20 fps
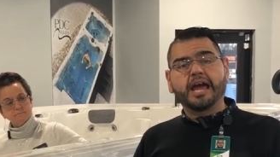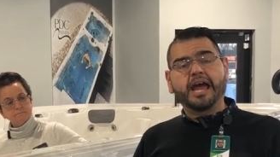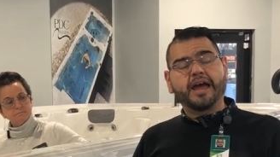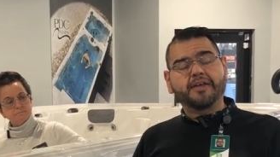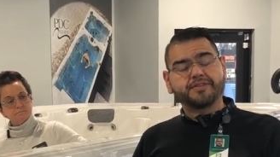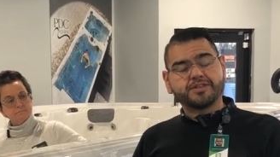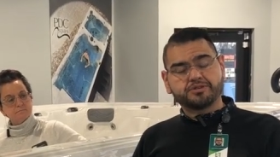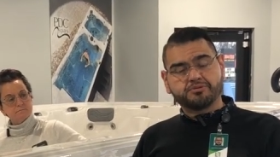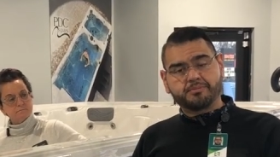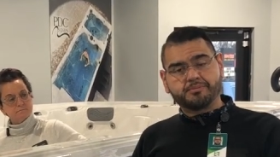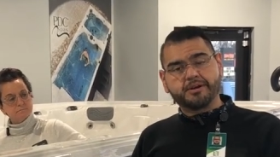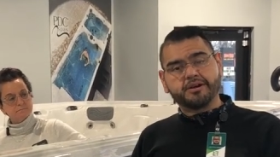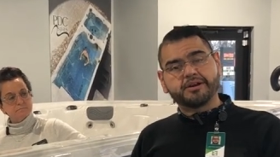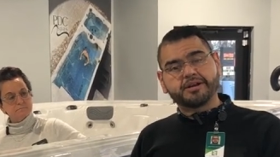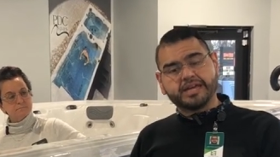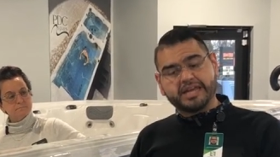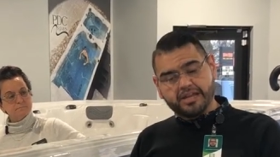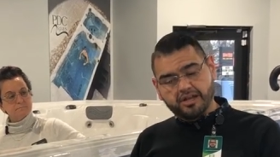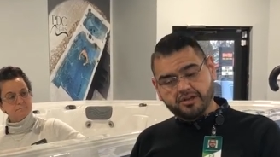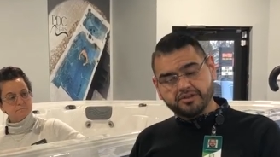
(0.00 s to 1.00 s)
And the swim
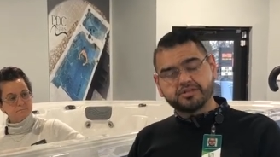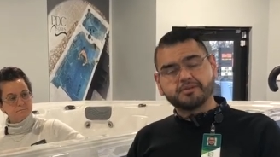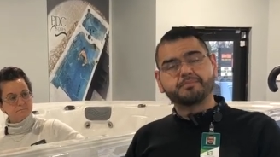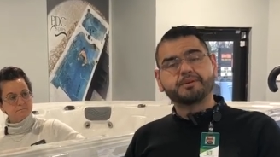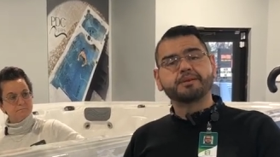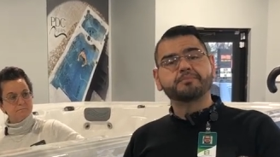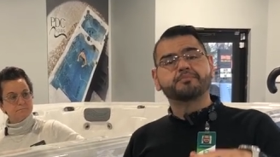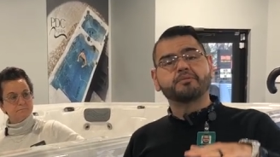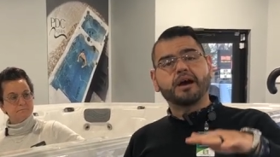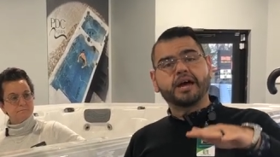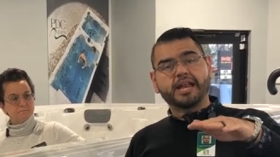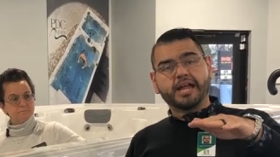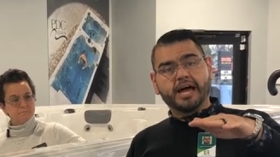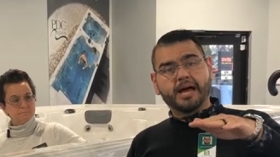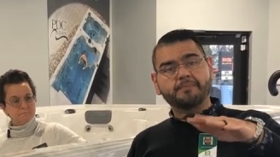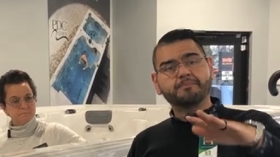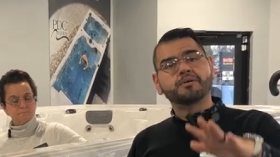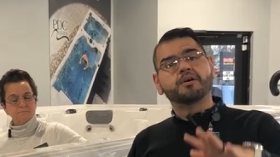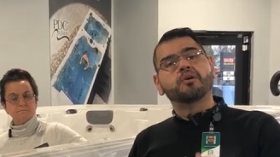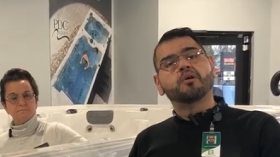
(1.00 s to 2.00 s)
area can also be brought
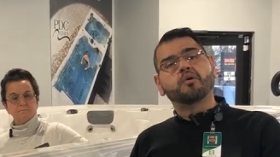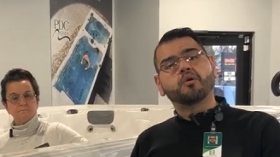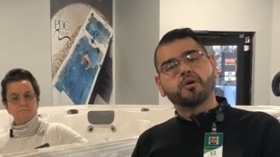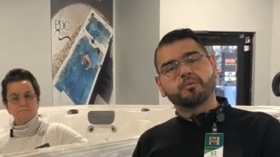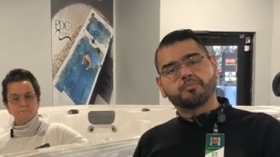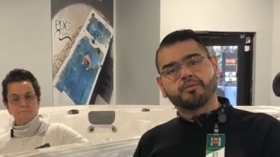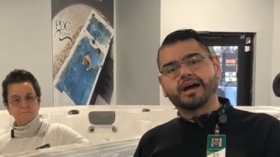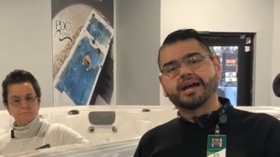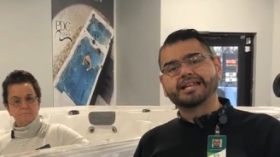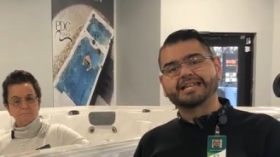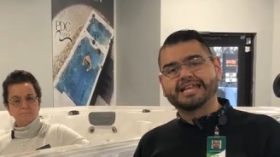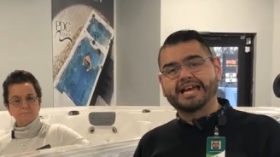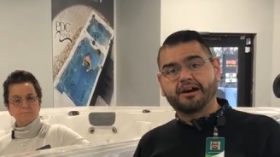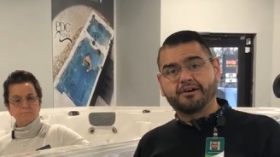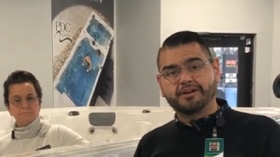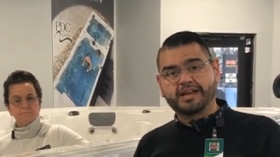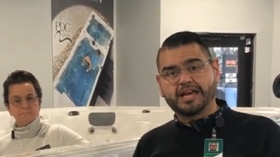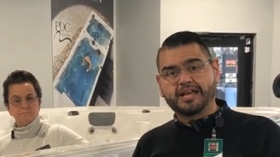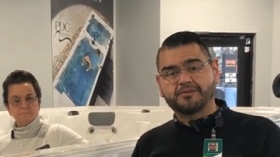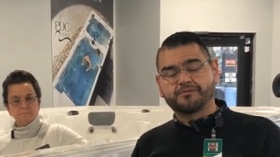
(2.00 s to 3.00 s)
up or brought
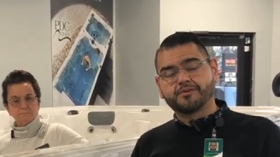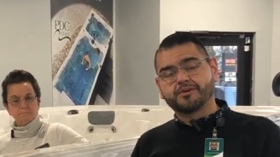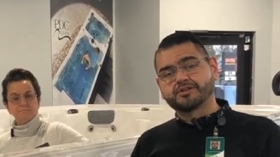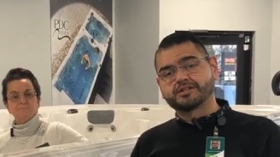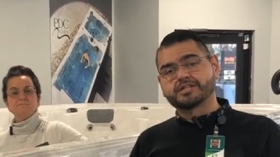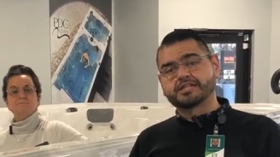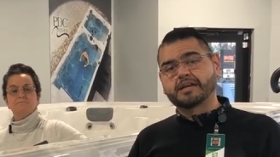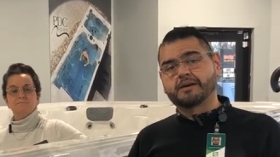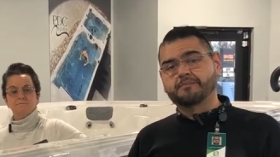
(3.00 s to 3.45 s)
down as far as